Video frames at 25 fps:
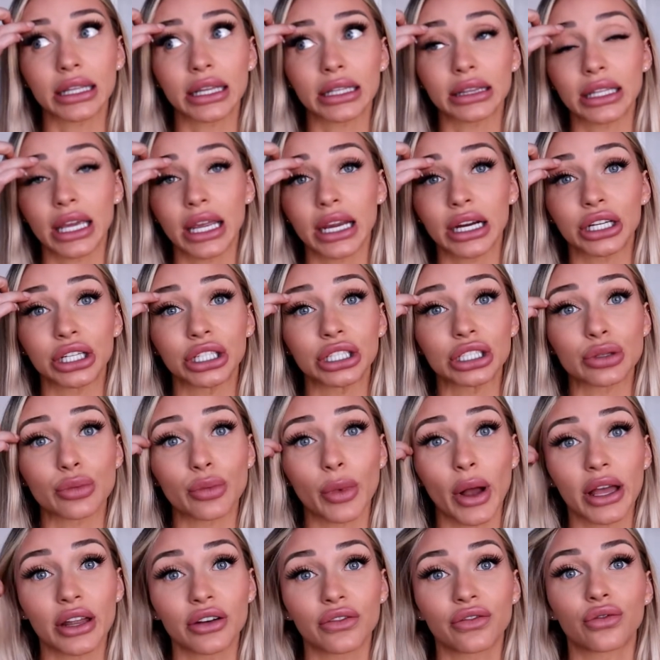Get the areas
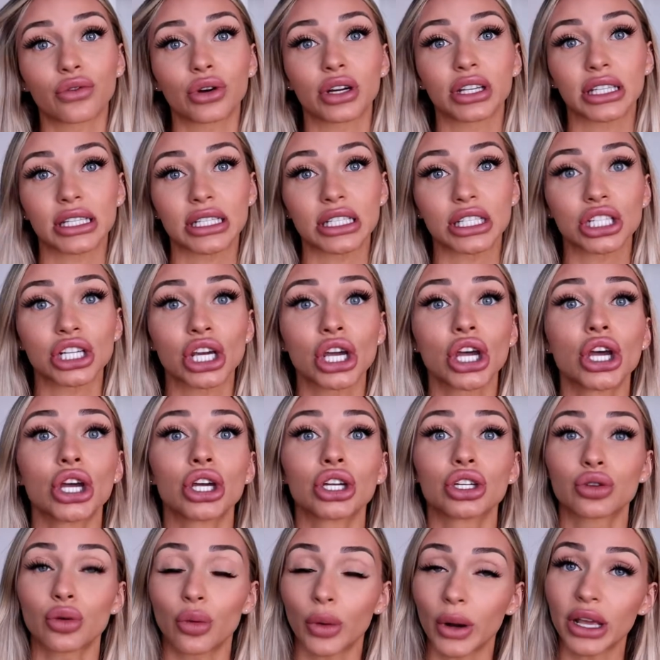wet for at least
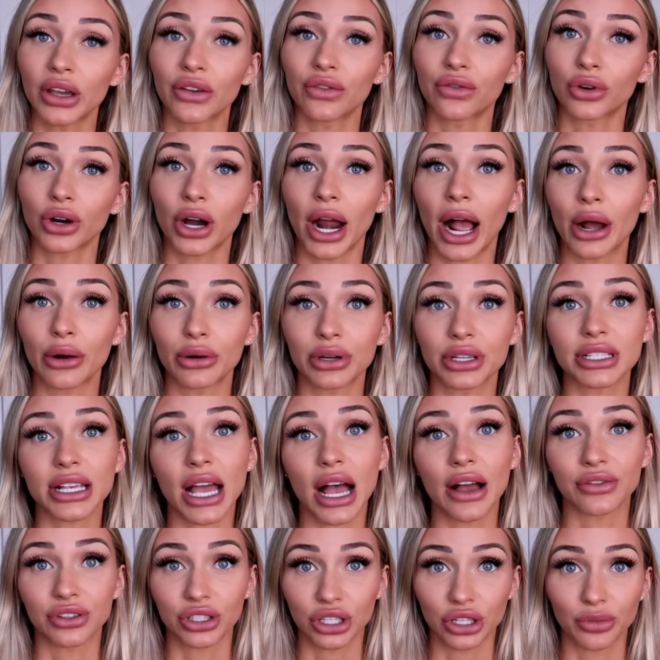24 hours
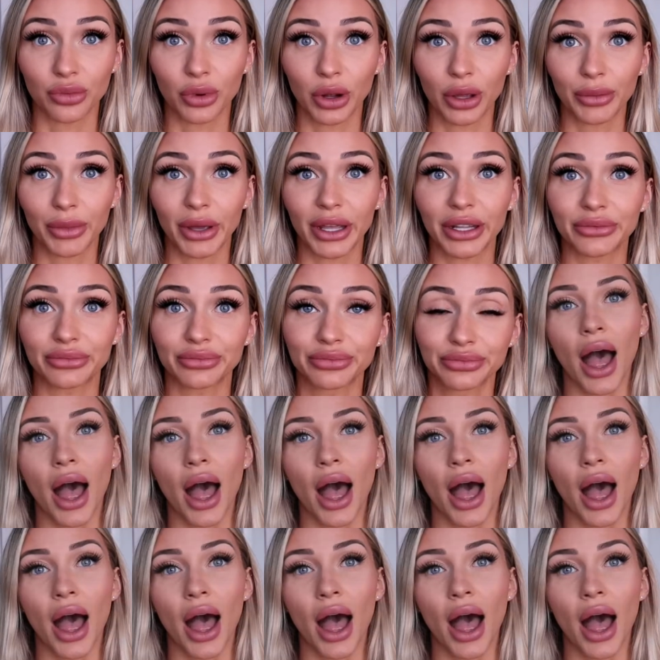after your appointment.